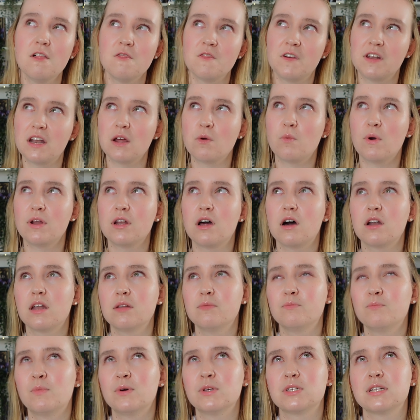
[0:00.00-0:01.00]
Then I went on
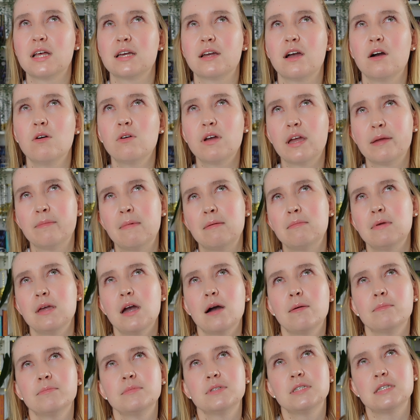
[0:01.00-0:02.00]
and was like, okay, maybe
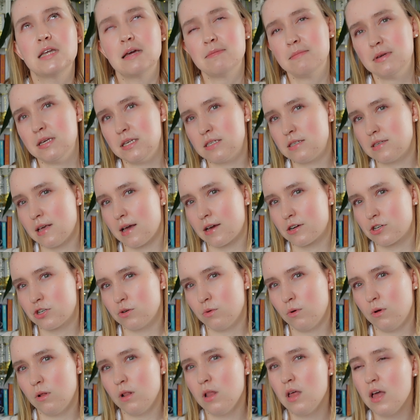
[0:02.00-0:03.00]
I'm
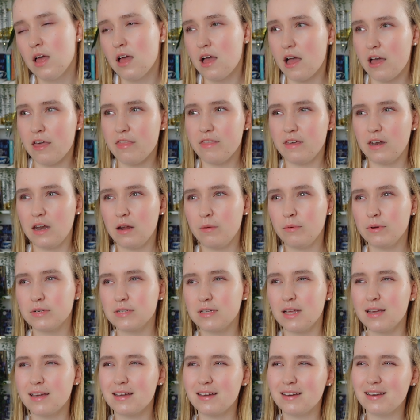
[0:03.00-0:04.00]
demisexual. And then I
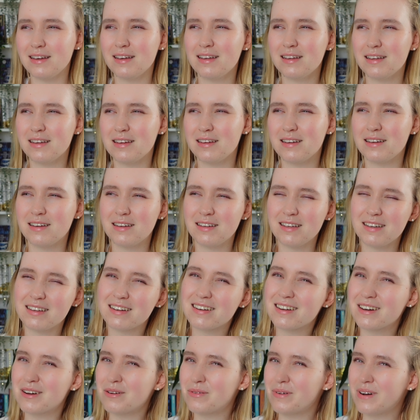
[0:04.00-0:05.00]
was like,
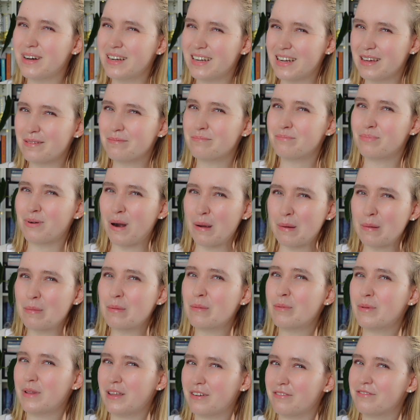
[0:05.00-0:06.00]
you know what, I'm
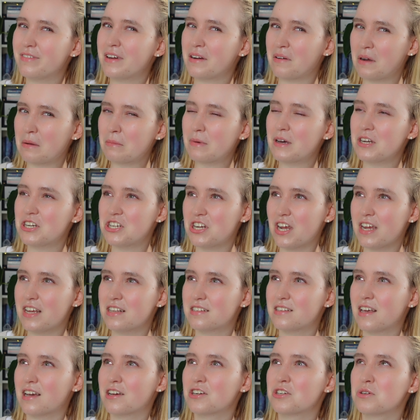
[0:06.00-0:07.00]
probably very much
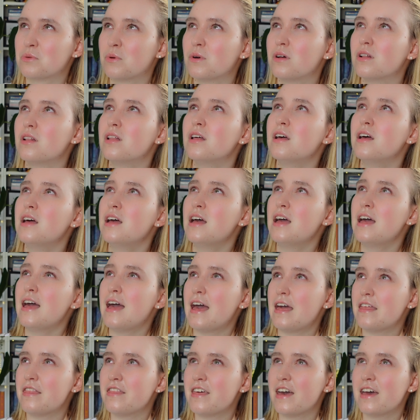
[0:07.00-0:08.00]
asexual.
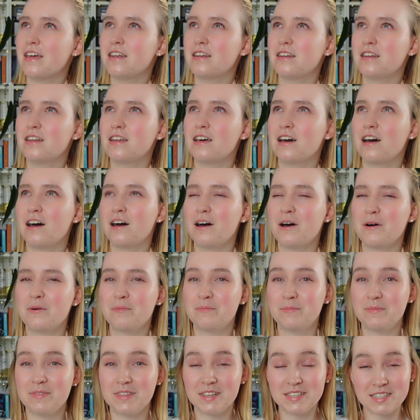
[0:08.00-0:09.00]
And then
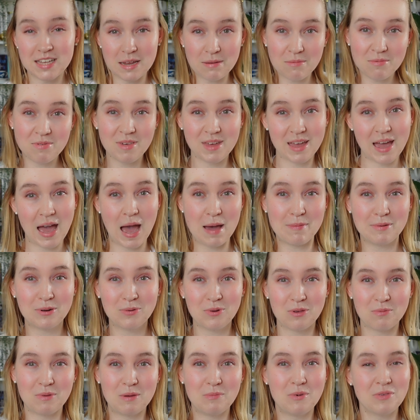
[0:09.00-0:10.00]
the same thing happened
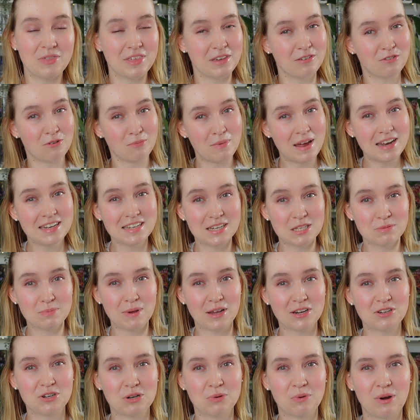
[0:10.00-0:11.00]
with me with the romantic
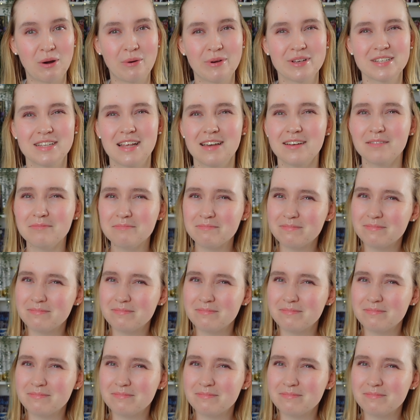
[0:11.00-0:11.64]
spectrum, where I was like,